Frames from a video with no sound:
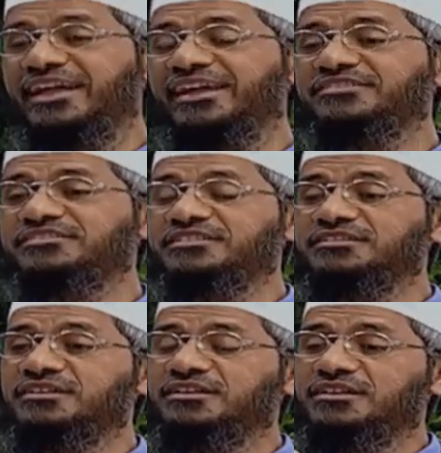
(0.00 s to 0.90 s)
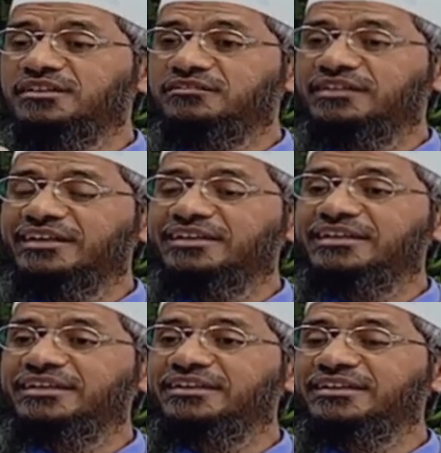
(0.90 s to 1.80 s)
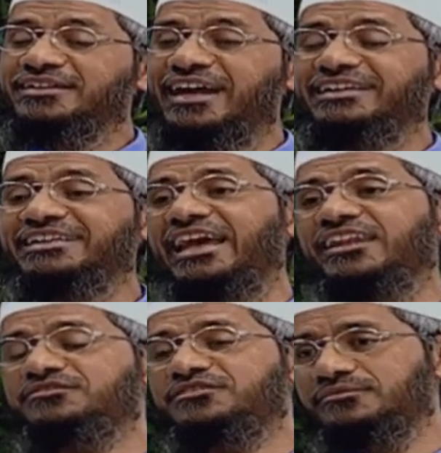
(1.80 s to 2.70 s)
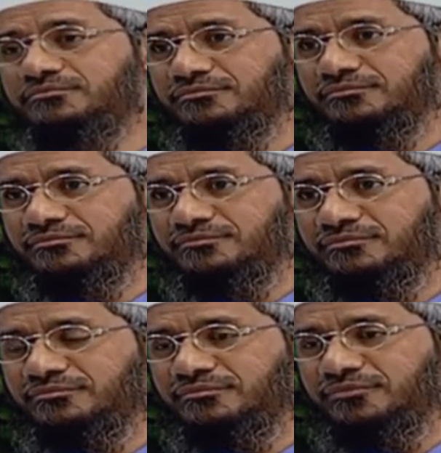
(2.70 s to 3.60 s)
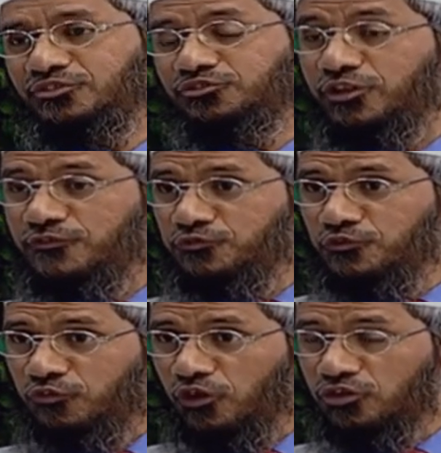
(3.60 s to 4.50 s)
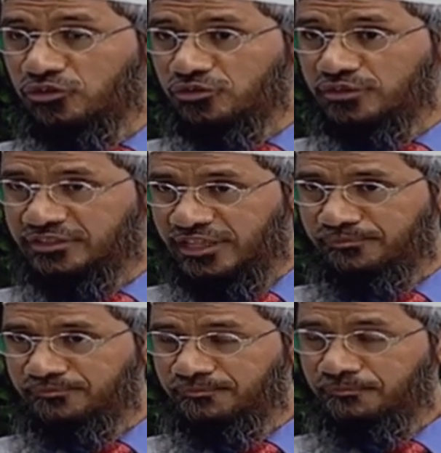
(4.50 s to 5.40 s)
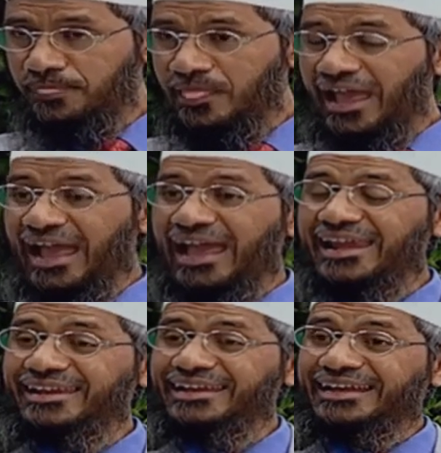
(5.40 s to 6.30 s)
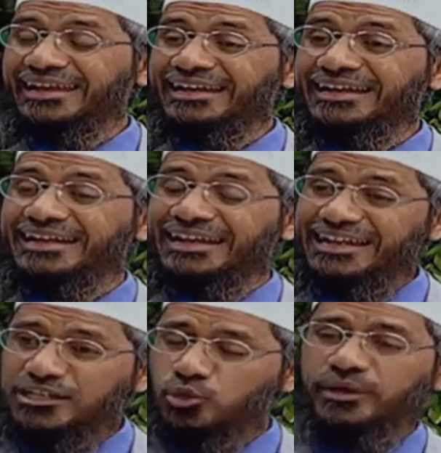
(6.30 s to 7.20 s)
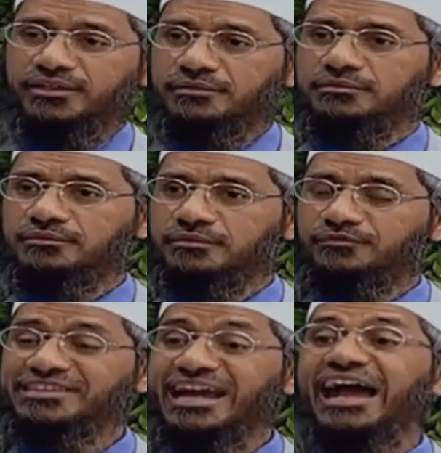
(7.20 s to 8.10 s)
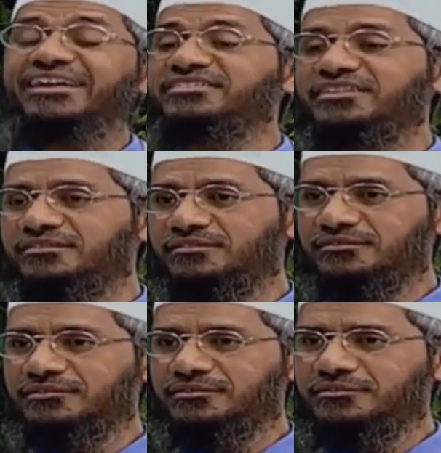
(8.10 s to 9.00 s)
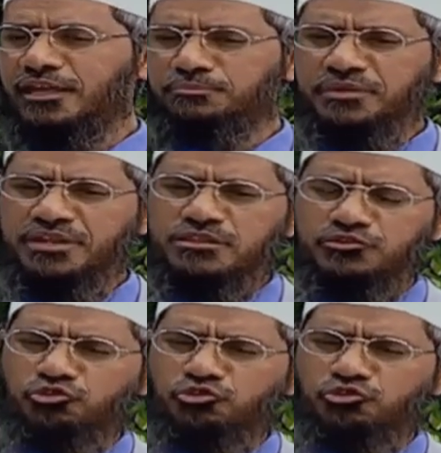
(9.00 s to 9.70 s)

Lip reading: That's the rightly guided caliphs. So if you follow them and cling to it with eye teeth, that means